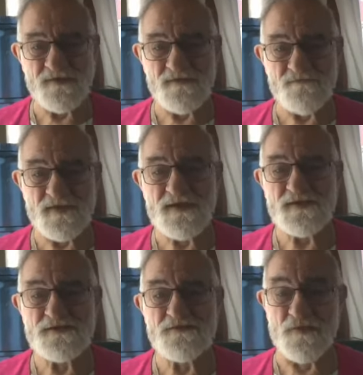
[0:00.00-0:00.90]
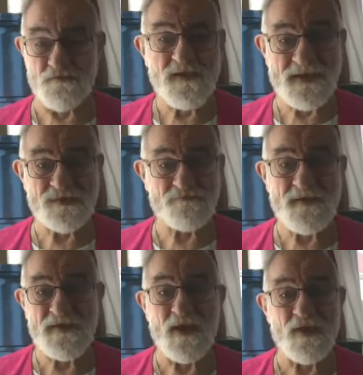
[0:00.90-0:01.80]
But for me, it's
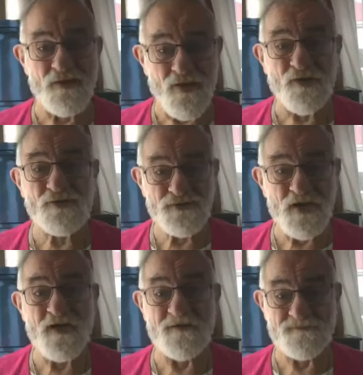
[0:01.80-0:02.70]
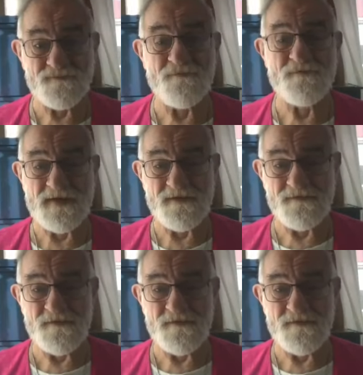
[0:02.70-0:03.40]
been a long time coming,